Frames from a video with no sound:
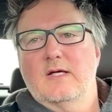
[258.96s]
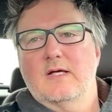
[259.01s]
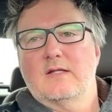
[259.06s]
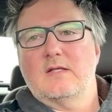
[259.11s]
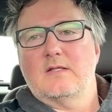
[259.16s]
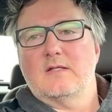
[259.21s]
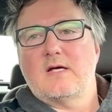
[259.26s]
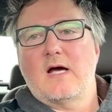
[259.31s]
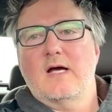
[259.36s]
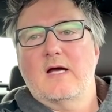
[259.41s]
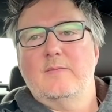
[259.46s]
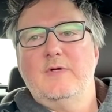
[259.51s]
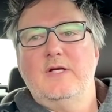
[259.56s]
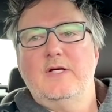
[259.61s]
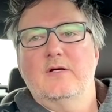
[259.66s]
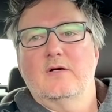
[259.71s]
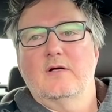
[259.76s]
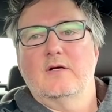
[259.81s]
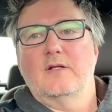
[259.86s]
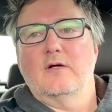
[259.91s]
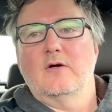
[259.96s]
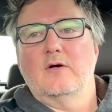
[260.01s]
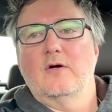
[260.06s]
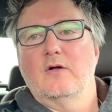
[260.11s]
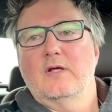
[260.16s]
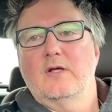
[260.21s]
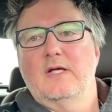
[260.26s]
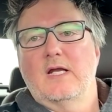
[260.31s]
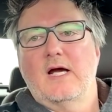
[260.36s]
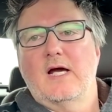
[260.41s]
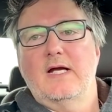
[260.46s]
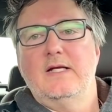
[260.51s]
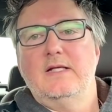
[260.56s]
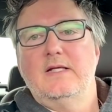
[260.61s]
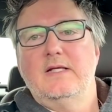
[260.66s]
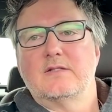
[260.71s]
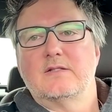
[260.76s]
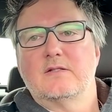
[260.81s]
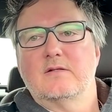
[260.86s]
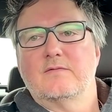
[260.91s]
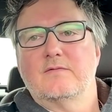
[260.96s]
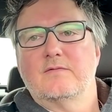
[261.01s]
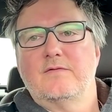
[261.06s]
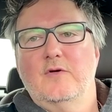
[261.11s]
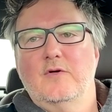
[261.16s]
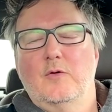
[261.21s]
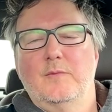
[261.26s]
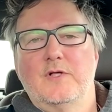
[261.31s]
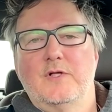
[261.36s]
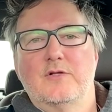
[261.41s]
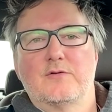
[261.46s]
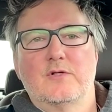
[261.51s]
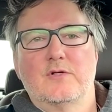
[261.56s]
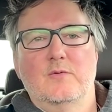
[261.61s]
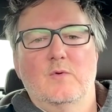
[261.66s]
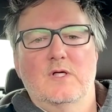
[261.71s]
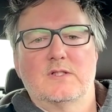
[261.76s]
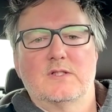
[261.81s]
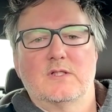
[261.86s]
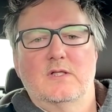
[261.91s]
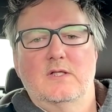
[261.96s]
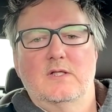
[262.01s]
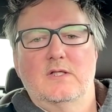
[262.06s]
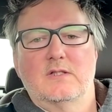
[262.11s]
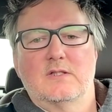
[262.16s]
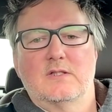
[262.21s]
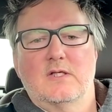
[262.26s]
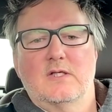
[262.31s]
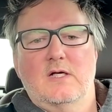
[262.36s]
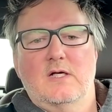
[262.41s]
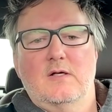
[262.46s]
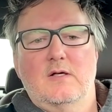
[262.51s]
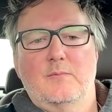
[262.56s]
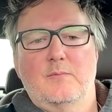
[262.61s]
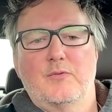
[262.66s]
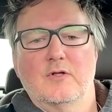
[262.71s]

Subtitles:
So at the time here in the early 90s, the film industry wasn't as